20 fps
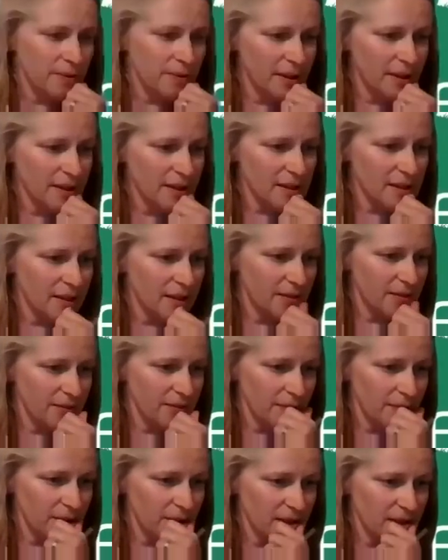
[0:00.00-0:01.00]
Well, thanks guys
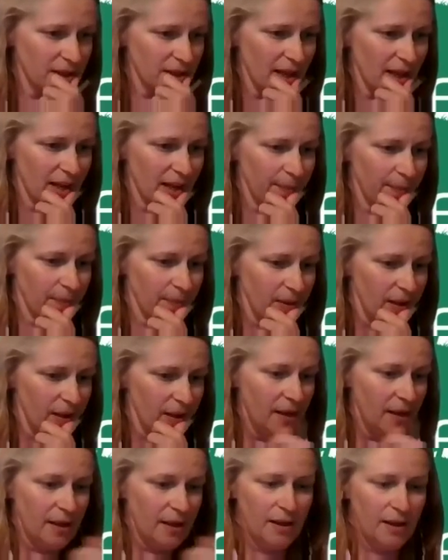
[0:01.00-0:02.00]
very much.
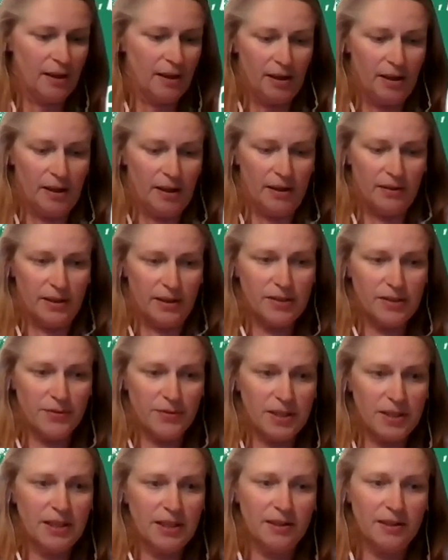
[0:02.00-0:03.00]
Thanks for
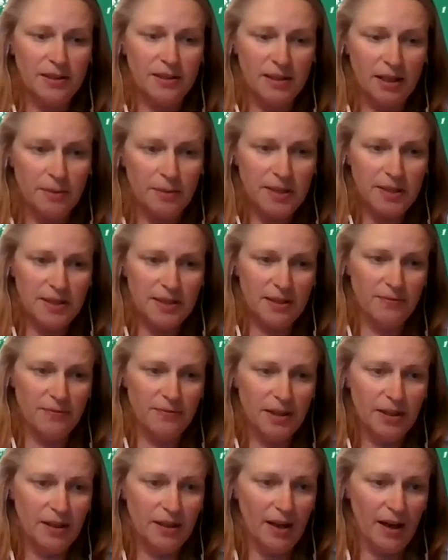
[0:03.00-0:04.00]
taking the time this
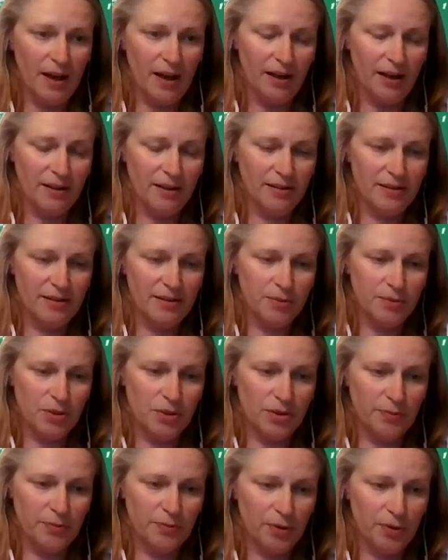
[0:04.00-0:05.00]
evening, and I'm
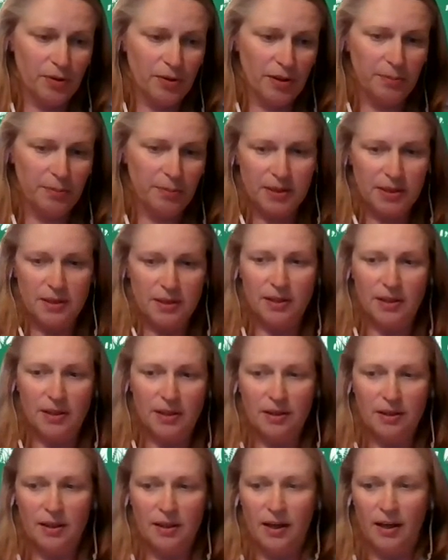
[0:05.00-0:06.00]
sure you've both had a busy
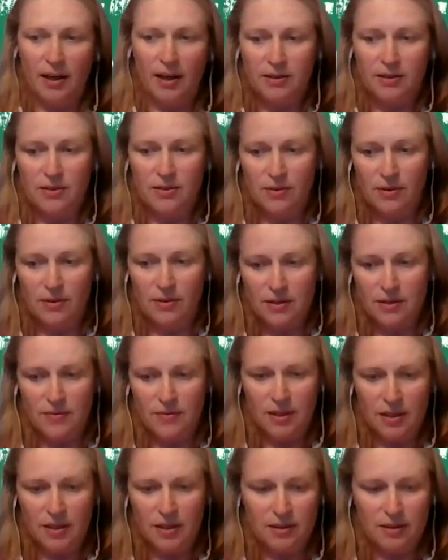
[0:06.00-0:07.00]
day. So thanks for
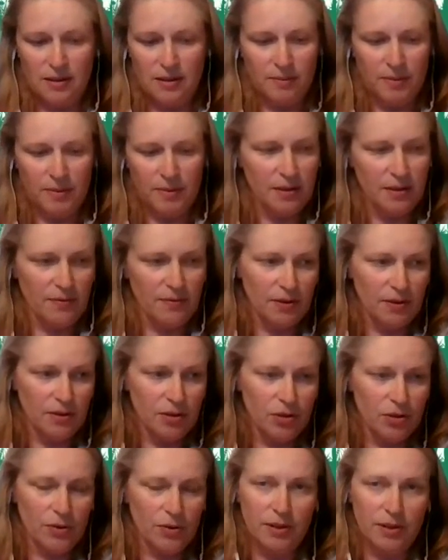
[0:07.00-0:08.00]
taking the time this evening to
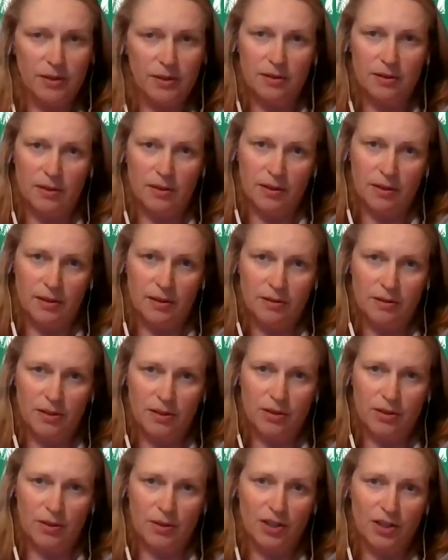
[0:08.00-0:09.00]
join us and
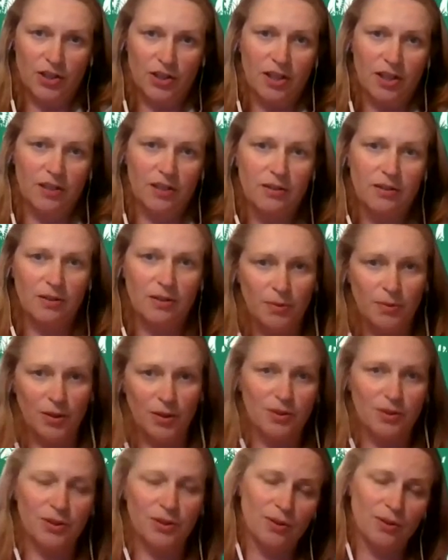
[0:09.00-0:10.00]
to educate us on what
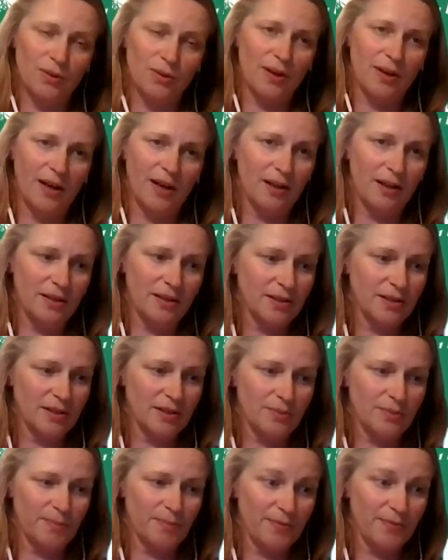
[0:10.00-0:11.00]
you do. And
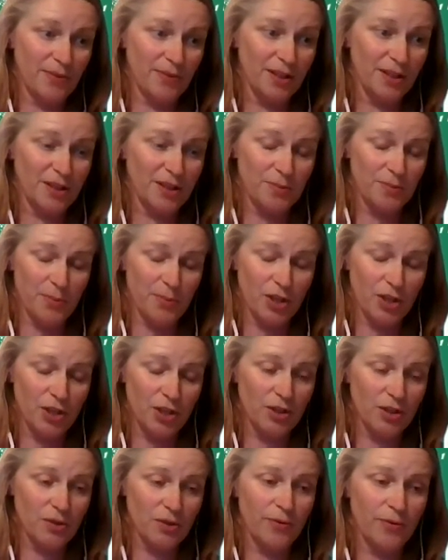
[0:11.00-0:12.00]
it's been very inspirational.